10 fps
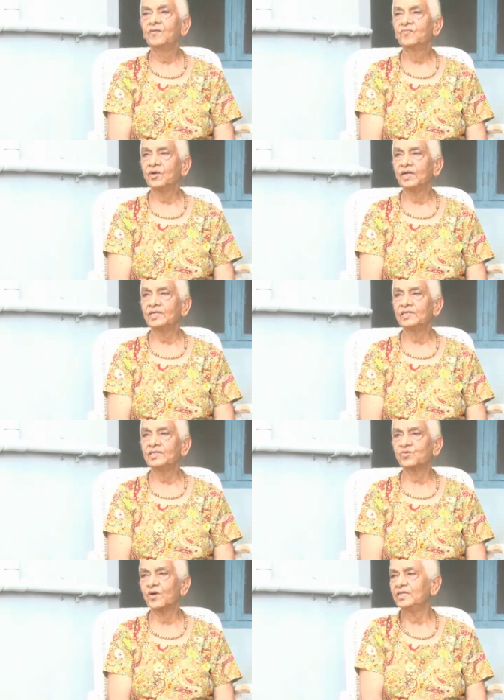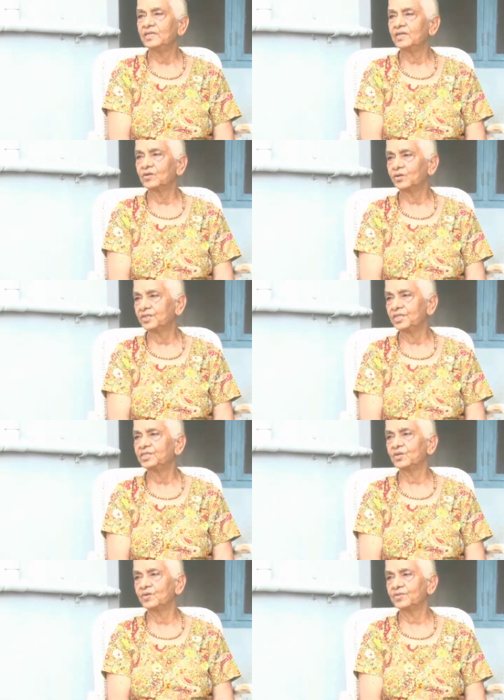for at least 1 year or
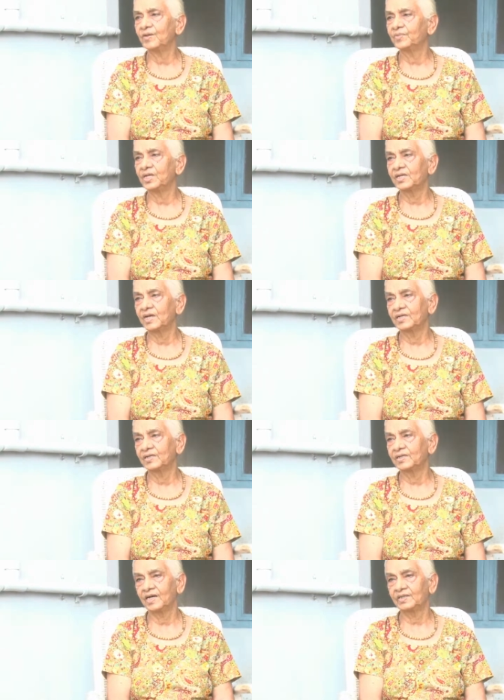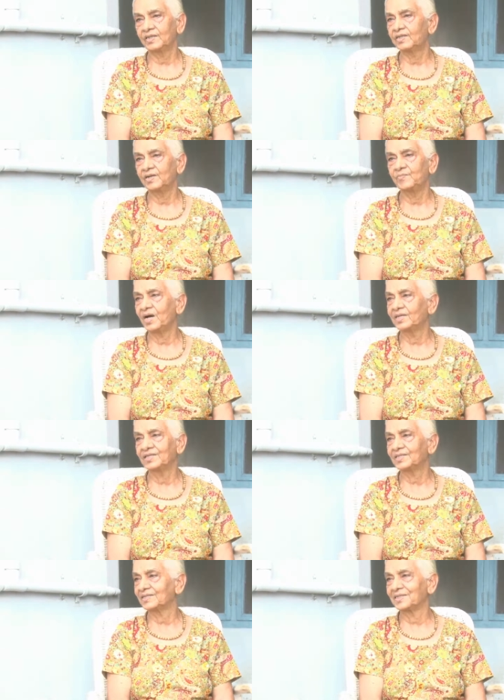teaching or something like that. I said, in my
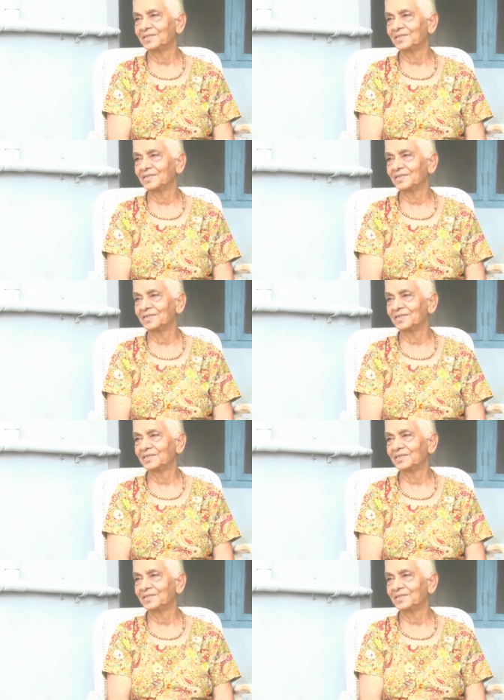case,